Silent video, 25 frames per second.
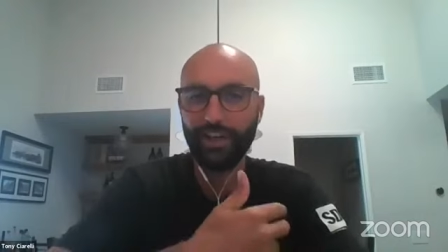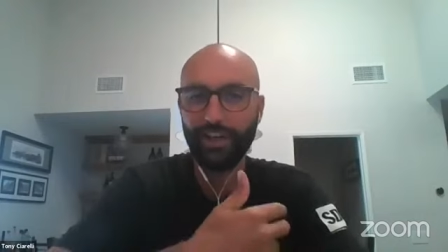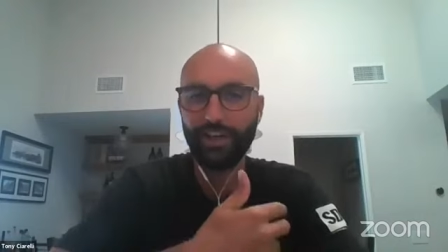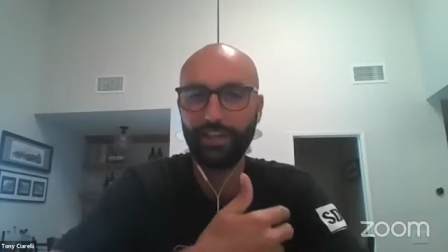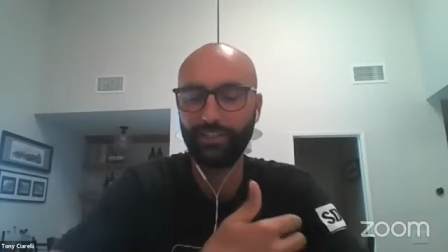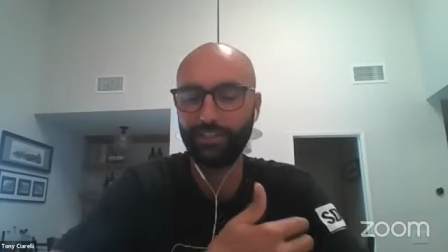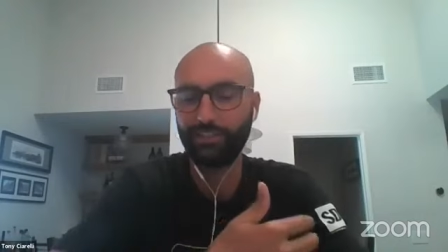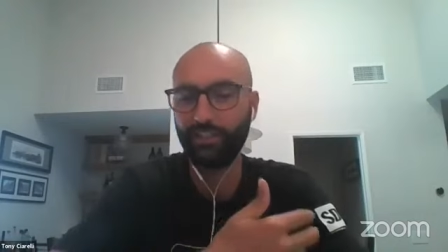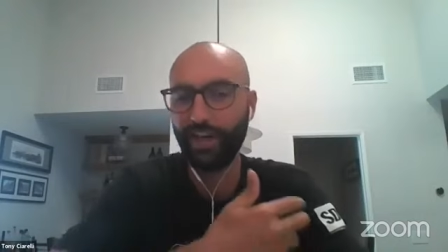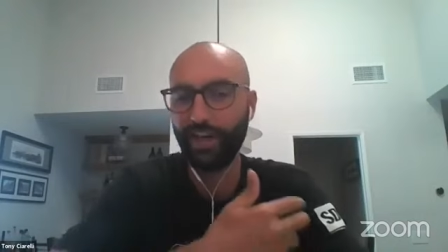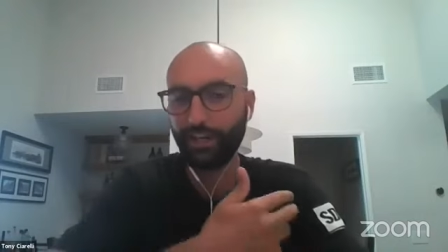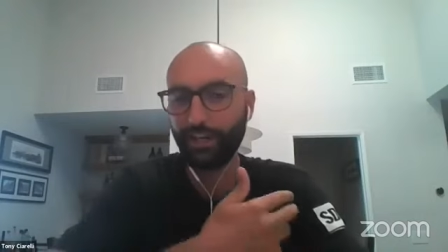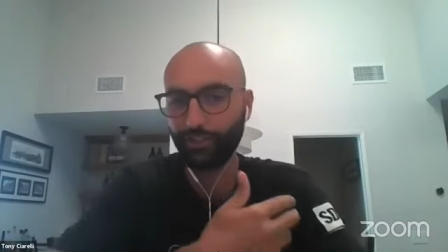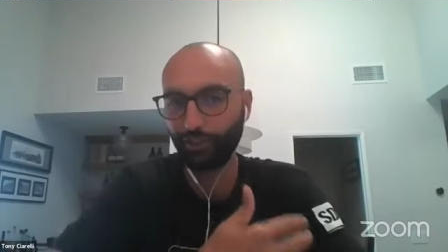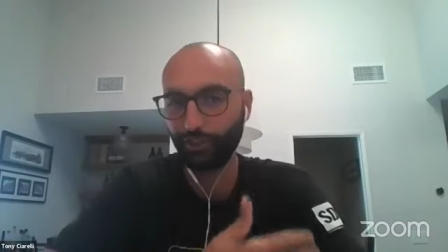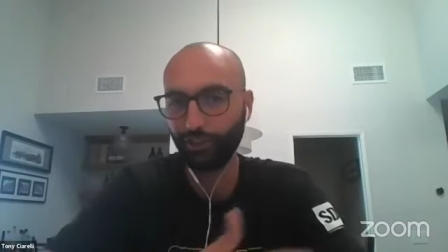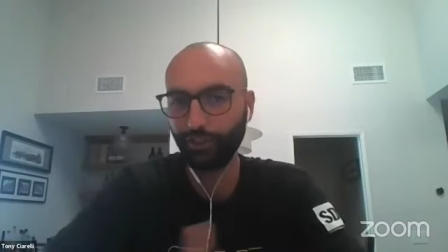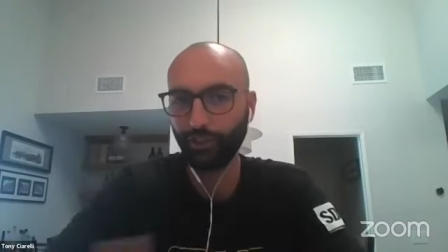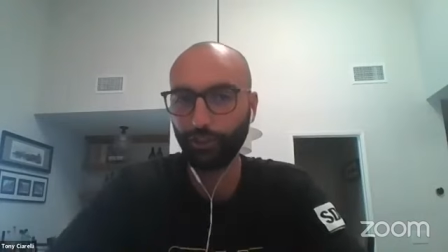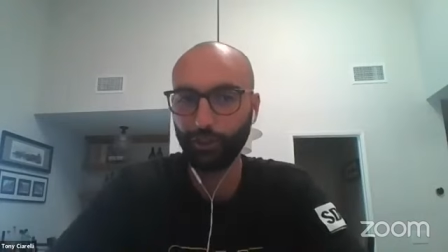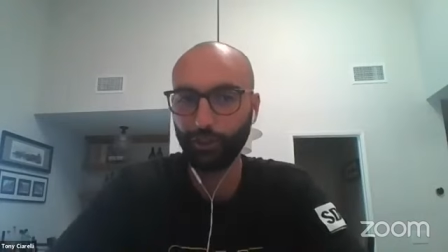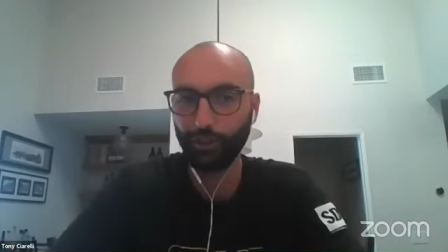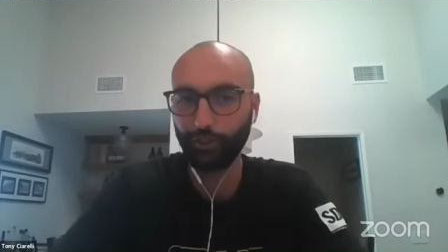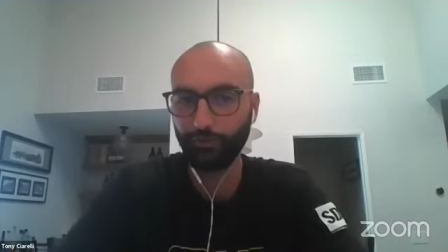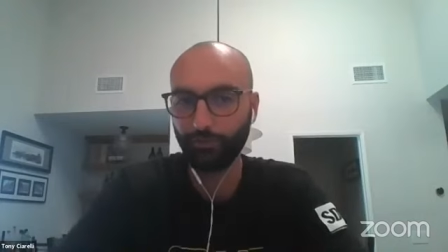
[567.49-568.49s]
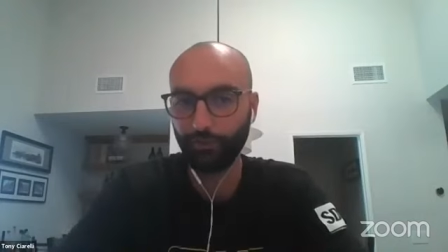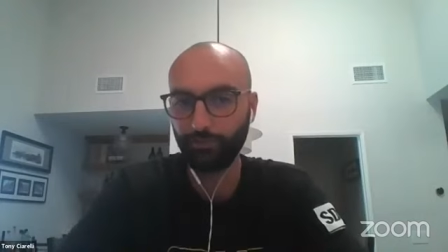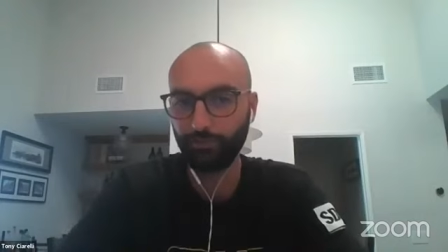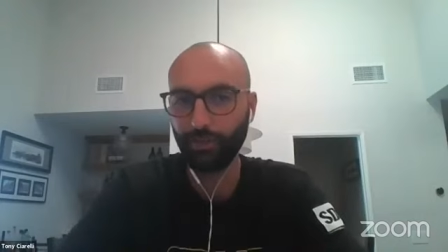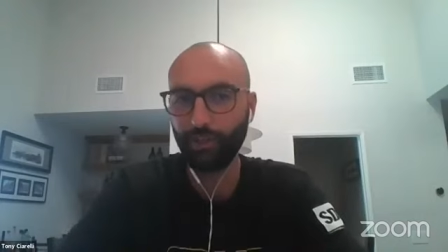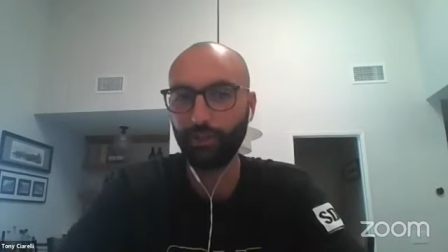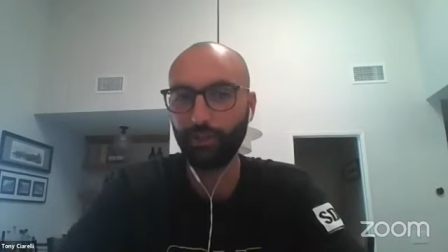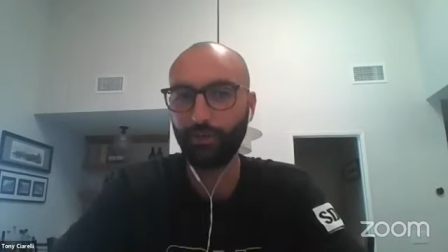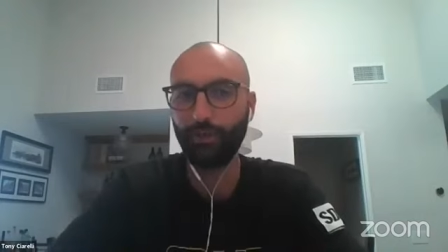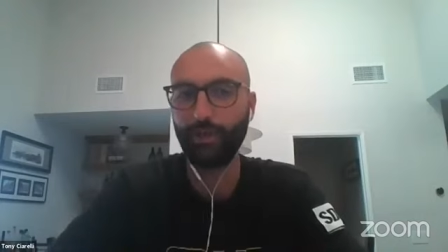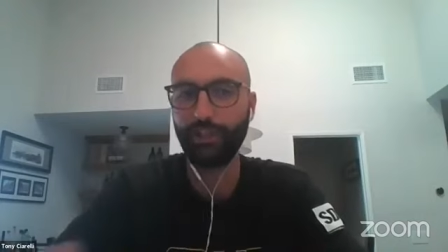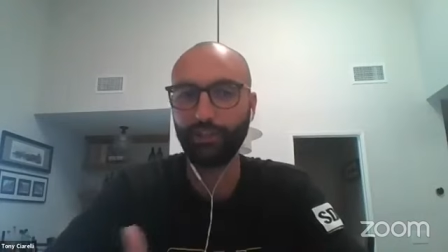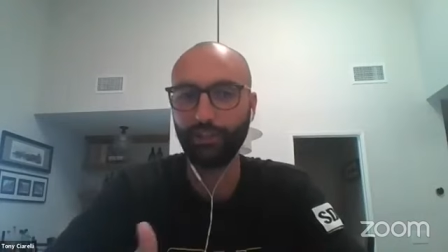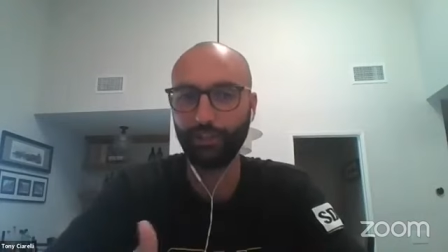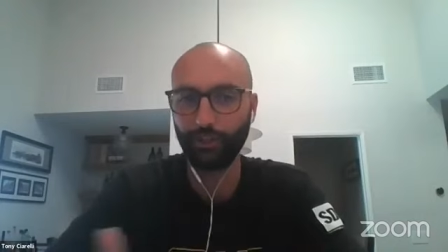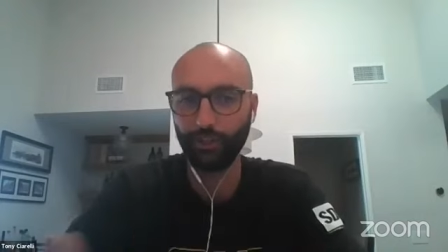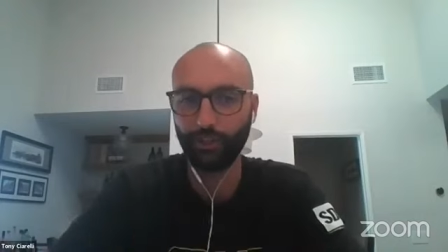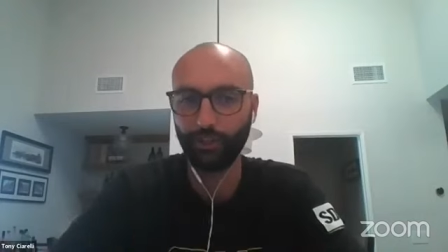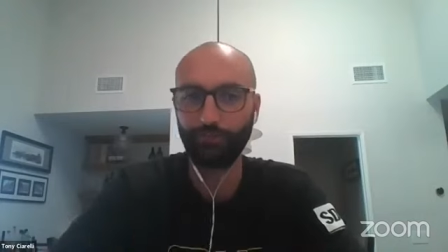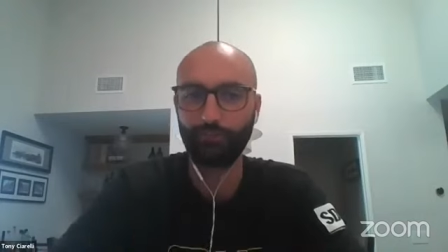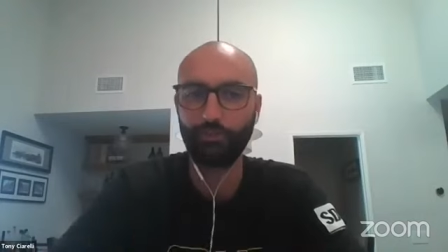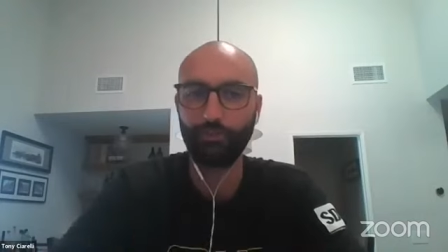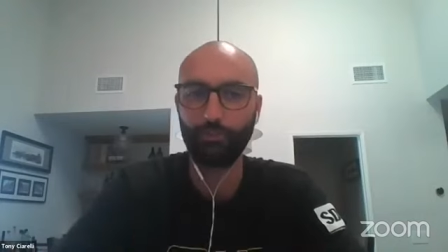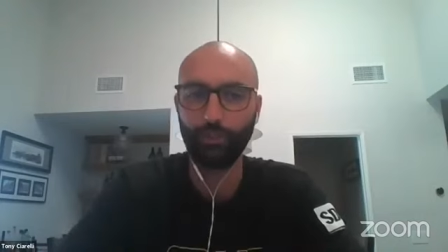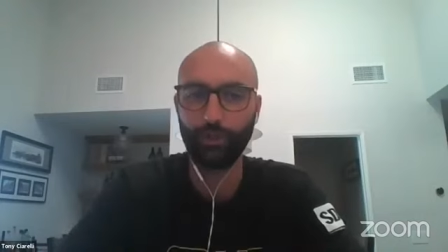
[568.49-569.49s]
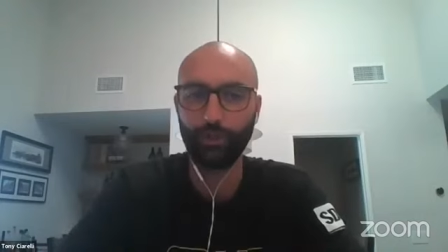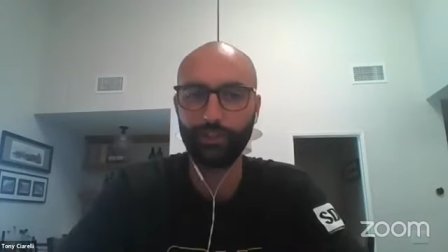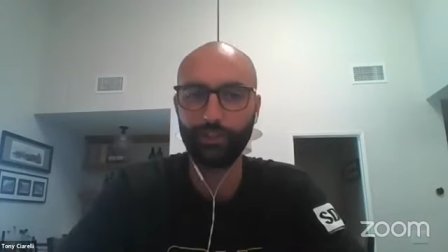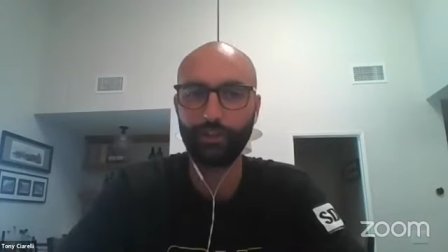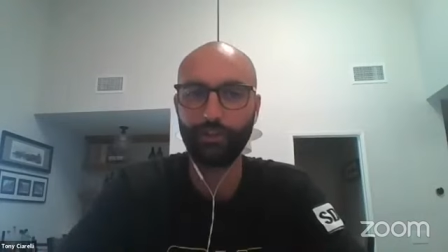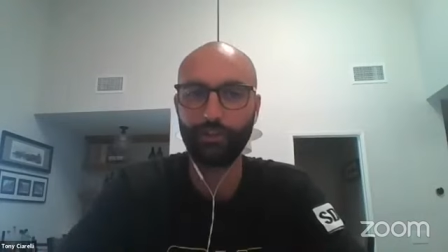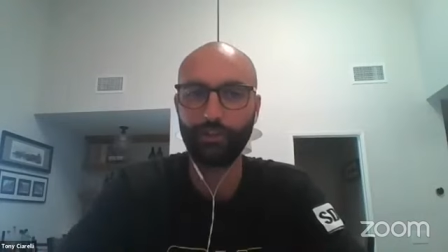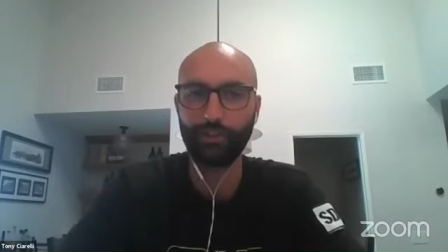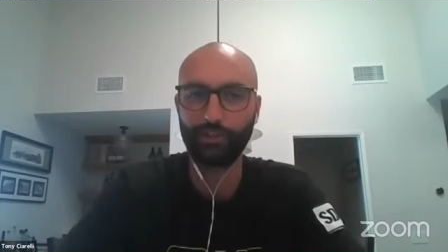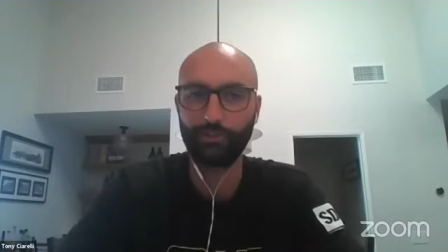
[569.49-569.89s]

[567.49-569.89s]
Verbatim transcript: is to actually learn from you and learn from what your